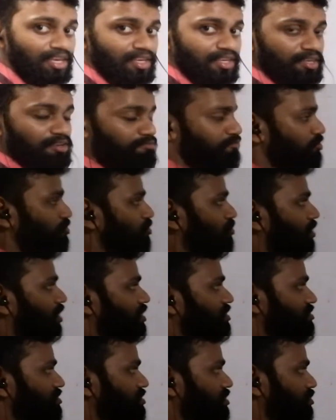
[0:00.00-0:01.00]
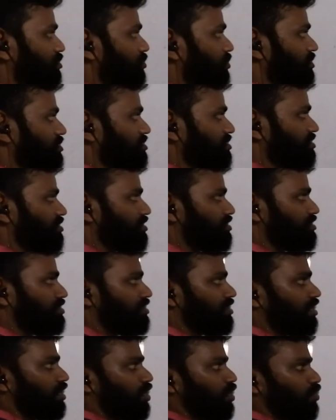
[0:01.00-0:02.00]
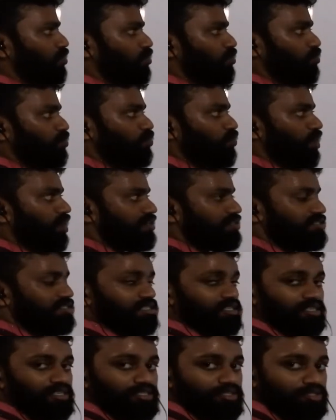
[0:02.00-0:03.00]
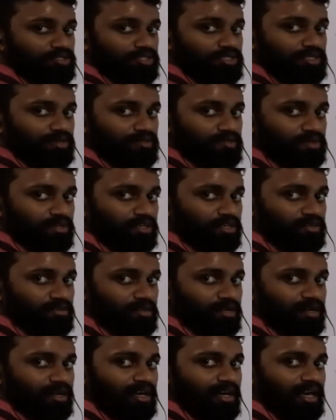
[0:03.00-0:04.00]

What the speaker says: If you ask the question what to the verb,